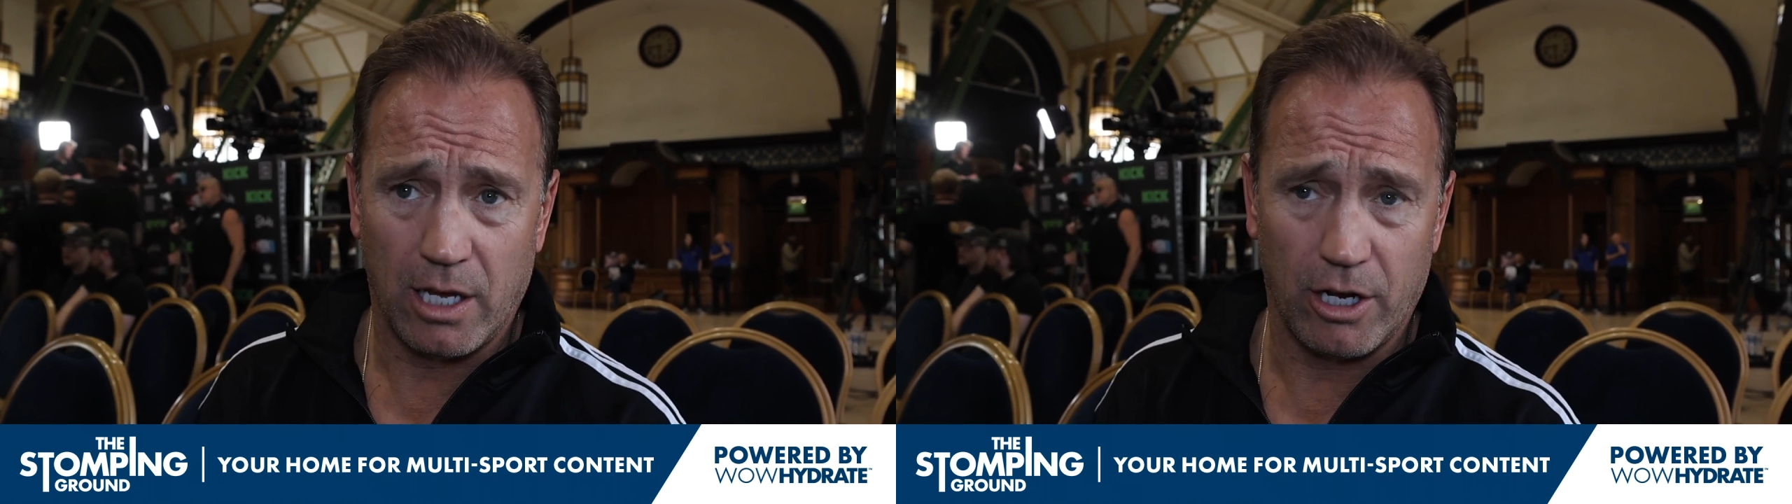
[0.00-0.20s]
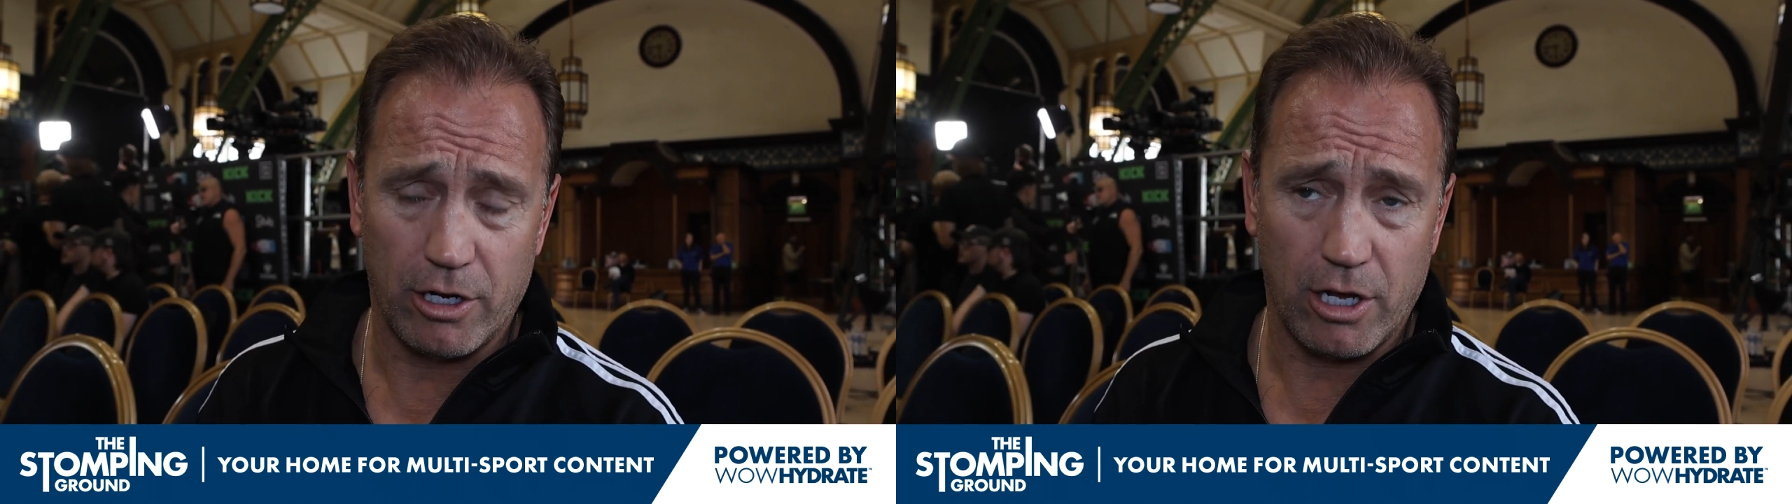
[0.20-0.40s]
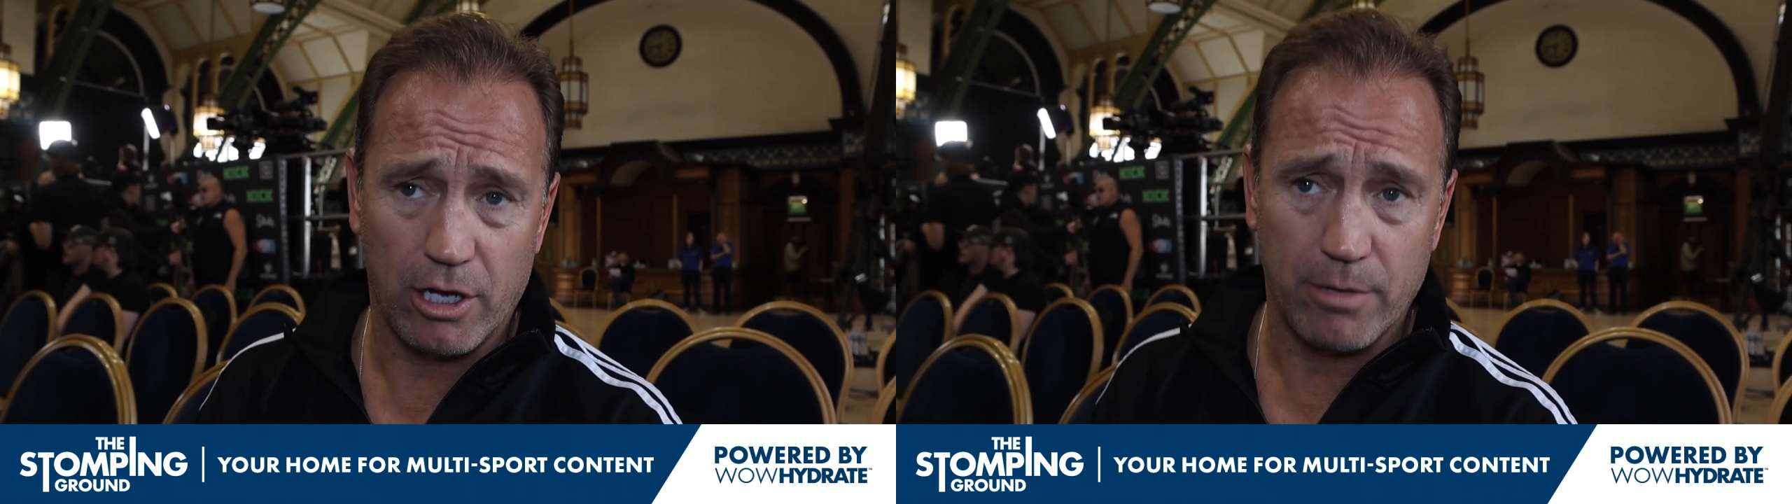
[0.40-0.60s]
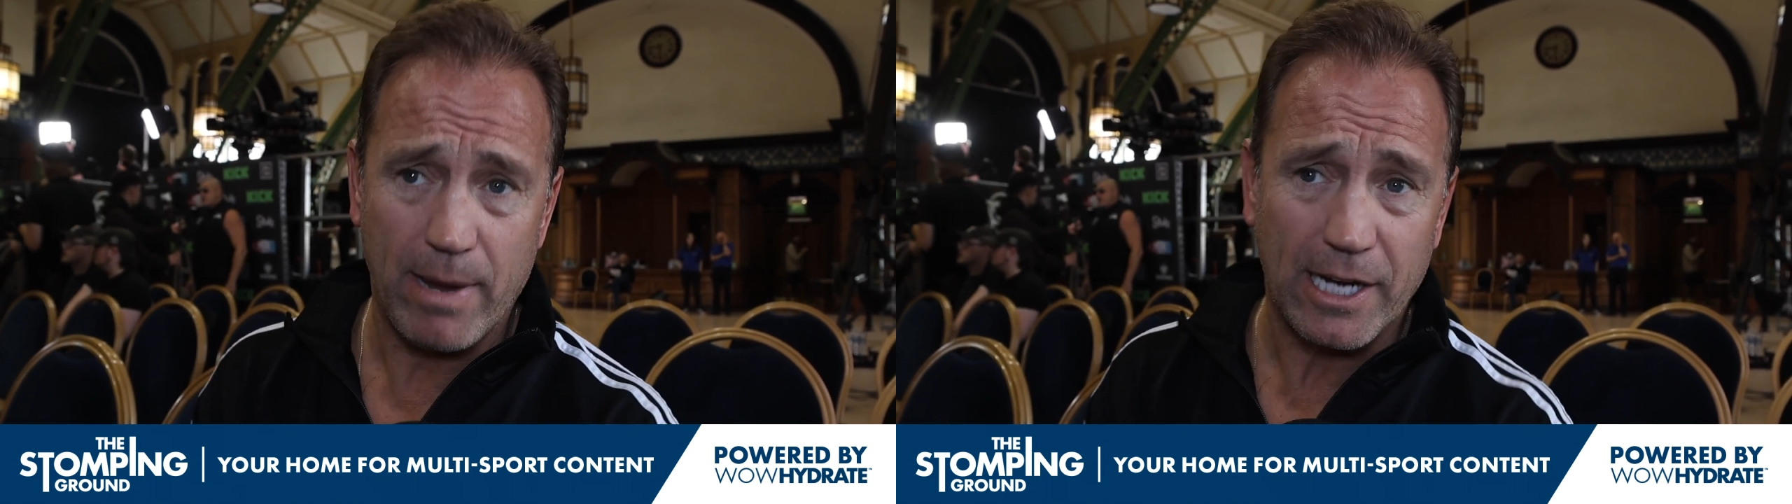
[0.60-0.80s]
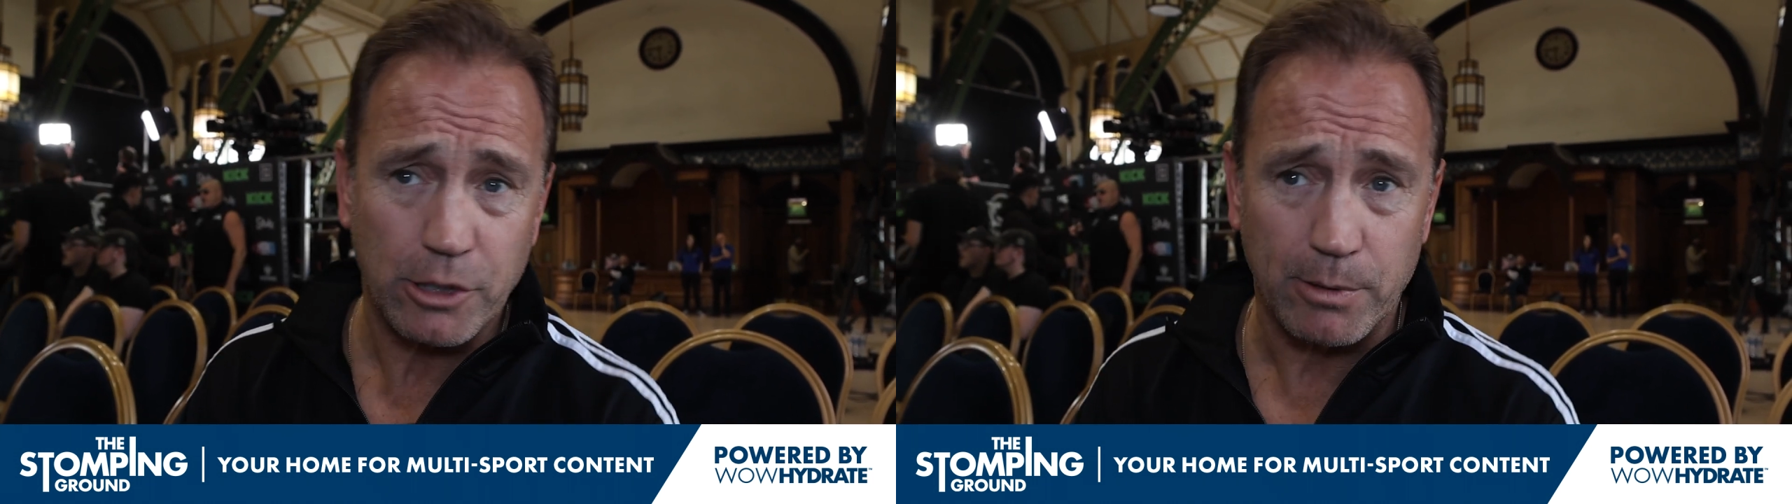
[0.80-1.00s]
her
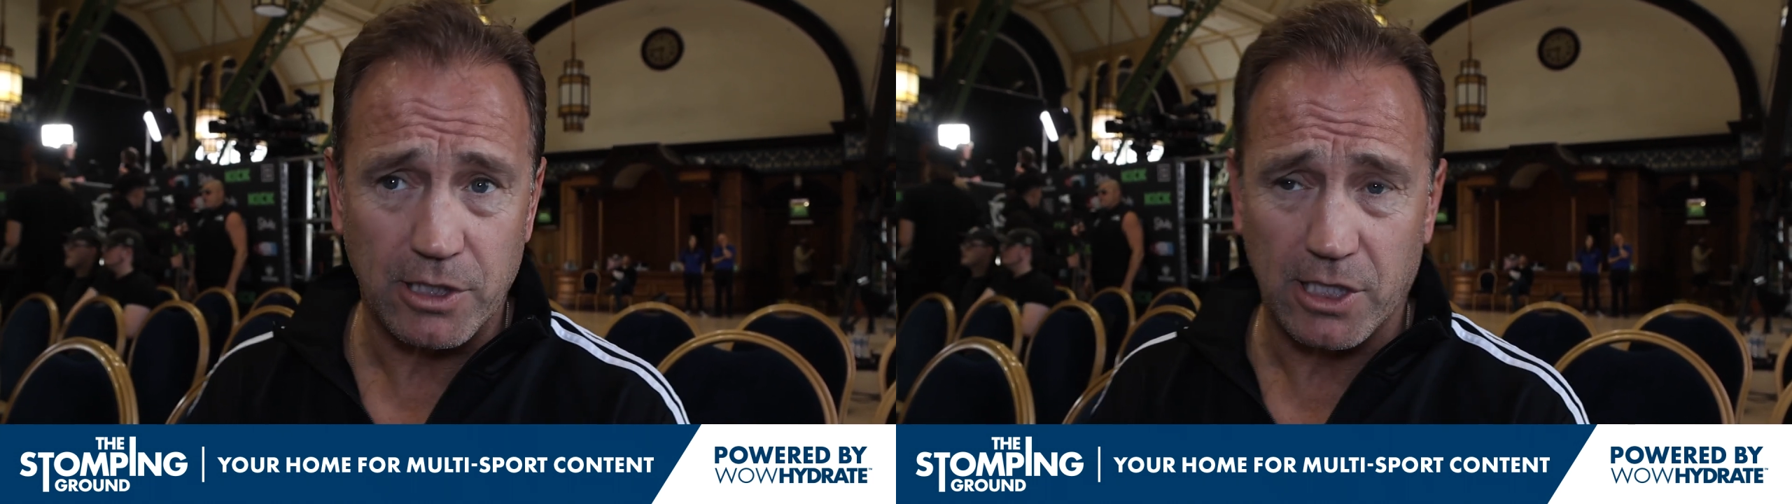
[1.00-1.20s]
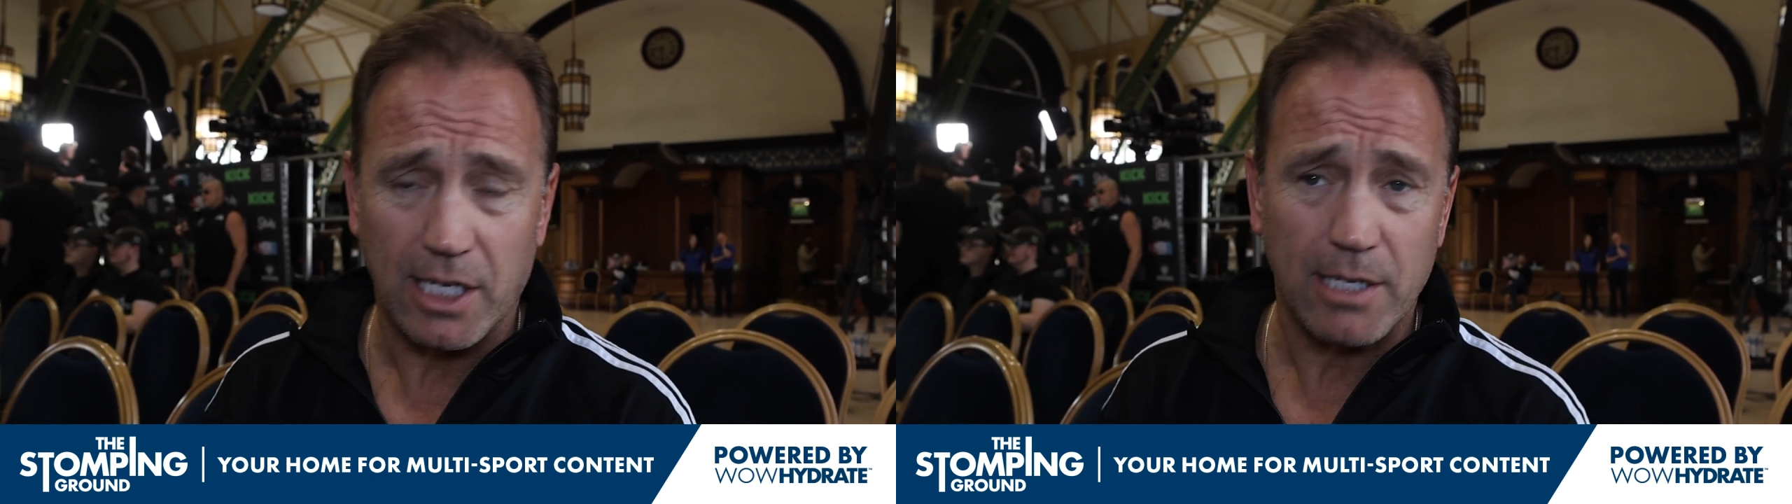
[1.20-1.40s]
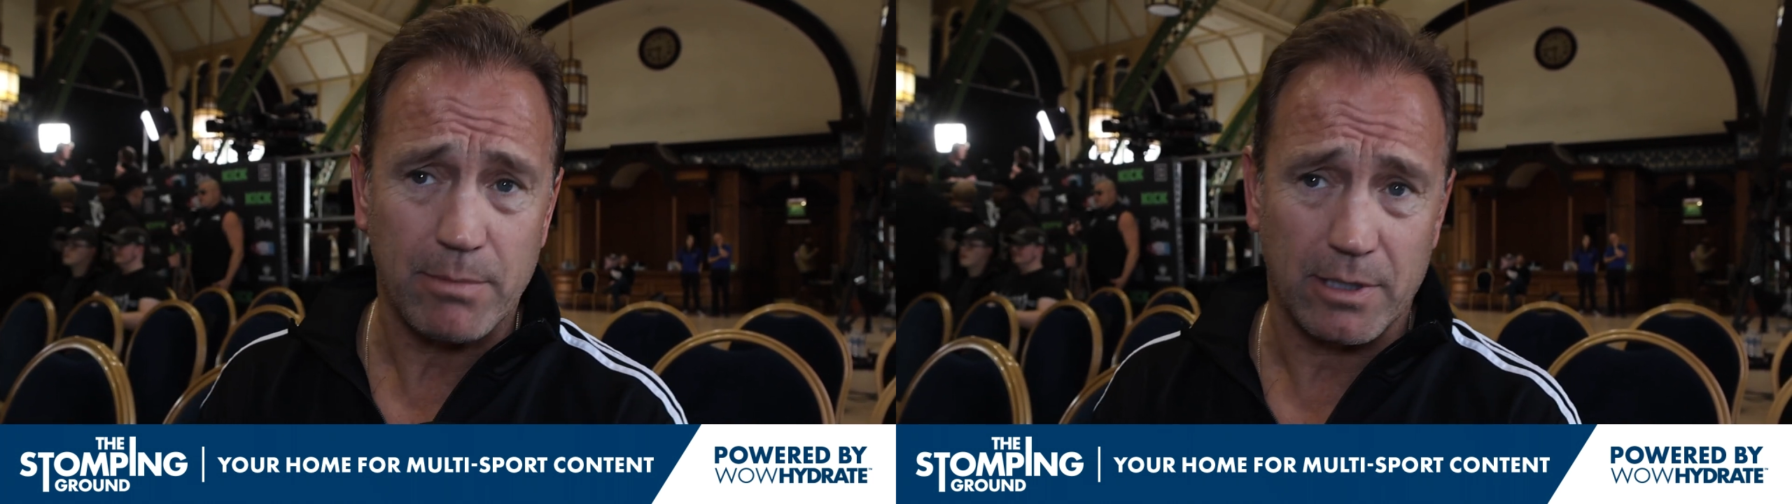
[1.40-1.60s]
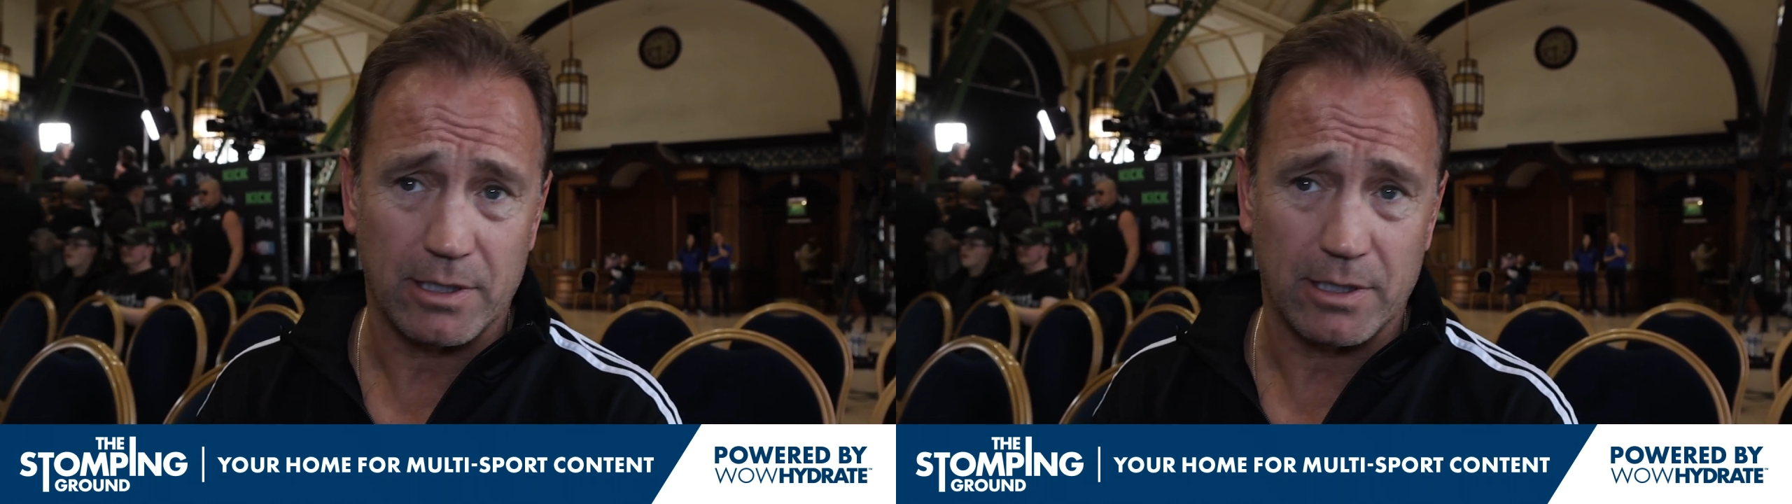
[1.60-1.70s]
management team,